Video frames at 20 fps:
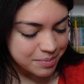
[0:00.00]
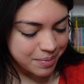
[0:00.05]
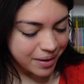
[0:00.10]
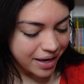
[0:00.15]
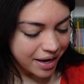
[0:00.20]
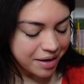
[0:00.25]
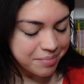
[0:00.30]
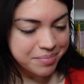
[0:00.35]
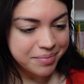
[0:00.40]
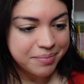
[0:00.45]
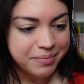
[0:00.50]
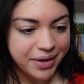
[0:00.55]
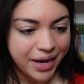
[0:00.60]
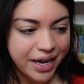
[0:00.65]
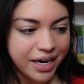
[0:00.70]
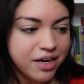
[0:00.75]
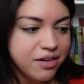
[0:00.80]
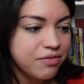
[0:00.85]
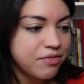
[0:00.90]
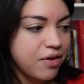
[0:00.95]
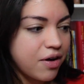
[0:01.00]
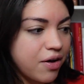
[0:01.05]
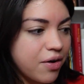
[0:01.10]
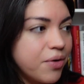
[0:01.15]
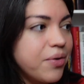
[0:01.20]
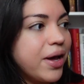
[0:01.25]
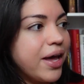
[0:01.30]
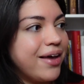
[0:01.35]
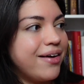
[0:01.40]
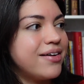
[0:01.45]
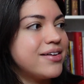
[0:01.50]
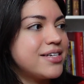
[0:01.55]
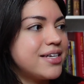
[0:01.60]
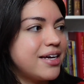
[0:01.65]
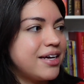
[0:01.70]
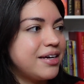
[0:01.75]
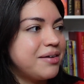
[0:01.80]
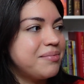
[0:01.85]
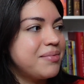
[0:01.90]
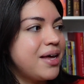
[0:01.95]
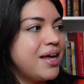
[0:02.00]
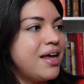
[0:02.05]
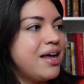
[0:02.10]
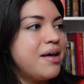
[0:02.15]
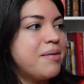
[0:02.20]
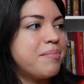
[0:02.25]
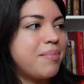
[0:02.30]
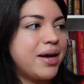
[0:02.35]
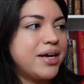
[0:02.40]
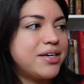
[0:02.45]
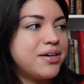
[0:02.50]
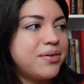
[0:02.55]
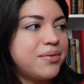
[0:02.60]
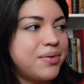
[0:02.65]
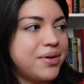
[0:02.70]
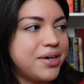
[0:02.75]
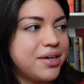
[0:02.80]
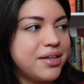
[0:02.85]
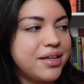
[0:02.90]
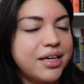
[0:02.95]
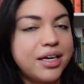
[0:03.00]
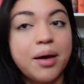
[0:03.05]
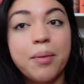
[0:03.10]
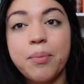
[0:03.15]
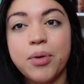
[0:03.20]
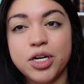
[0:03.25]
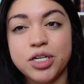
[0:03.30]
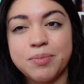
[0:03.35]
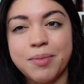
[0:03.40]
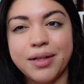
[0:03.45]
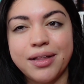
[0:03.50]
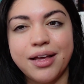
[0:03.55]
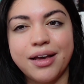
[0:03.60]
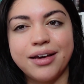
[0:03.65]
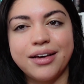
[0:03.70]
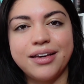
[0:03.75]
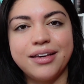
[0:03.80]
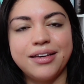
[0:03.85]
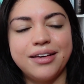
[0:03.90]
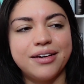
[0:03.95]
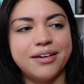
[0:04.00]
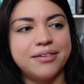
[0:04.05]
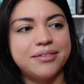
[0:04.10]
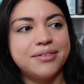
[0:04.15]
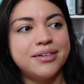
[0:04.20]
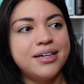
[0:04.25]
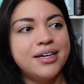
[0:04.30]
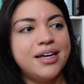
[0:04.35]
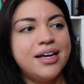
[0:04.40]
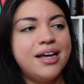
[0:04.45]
but I'm kind of okay on time, but I don't want to like push my luck, you know.